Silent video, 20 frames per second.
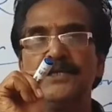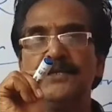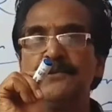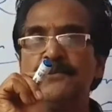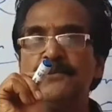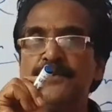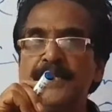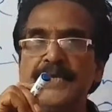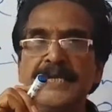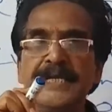
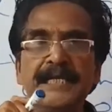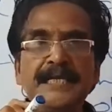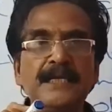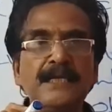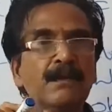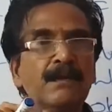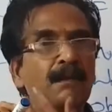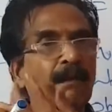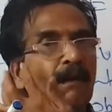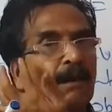you
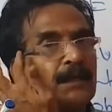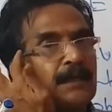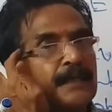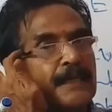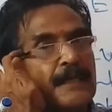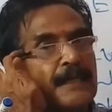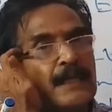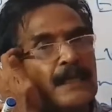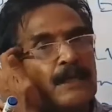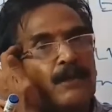need
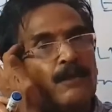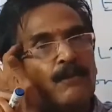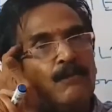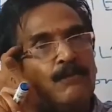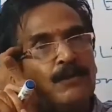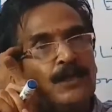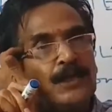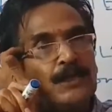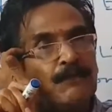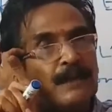not
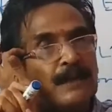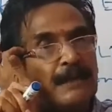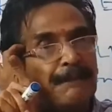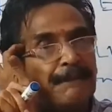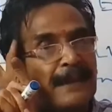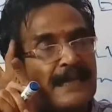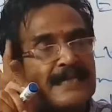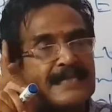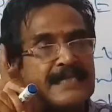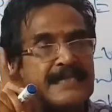include your
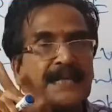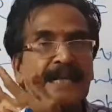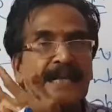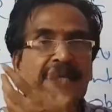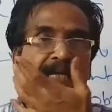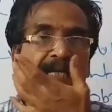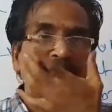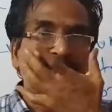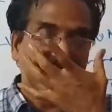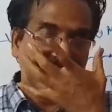
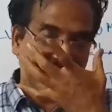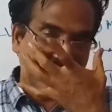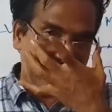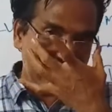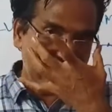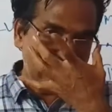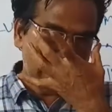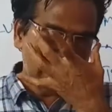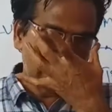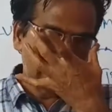personal
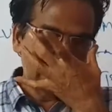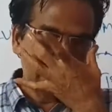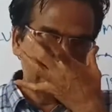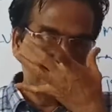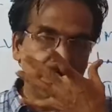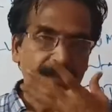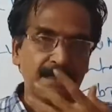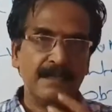details.